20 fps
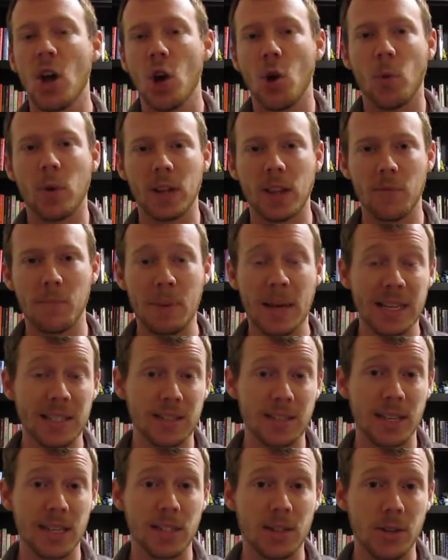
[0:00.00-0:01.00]
one of the best
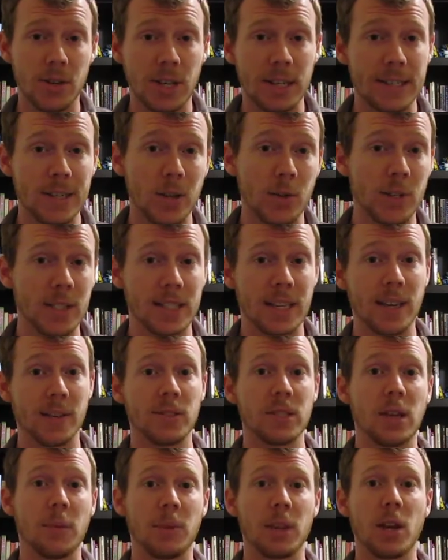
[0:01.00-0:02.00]
things you can do is give
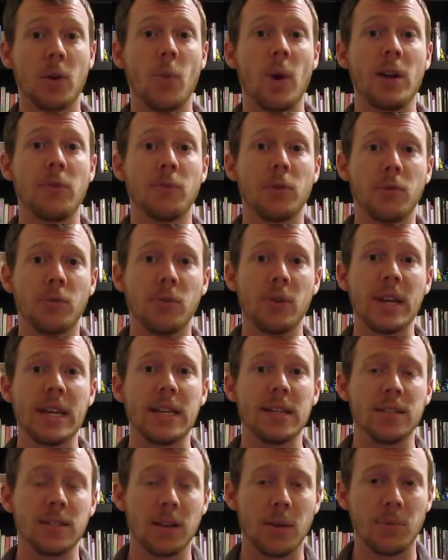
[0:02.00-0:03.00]
something away for
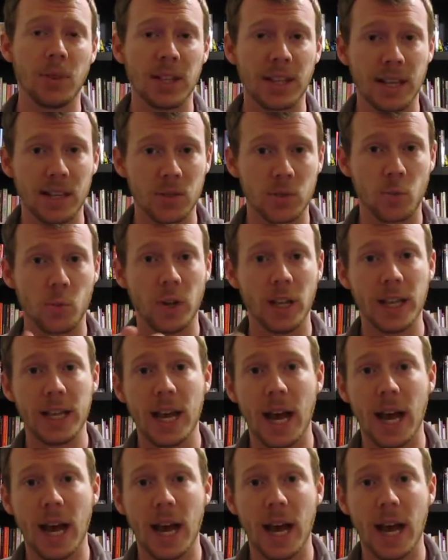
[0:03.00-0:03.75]
free, something that's really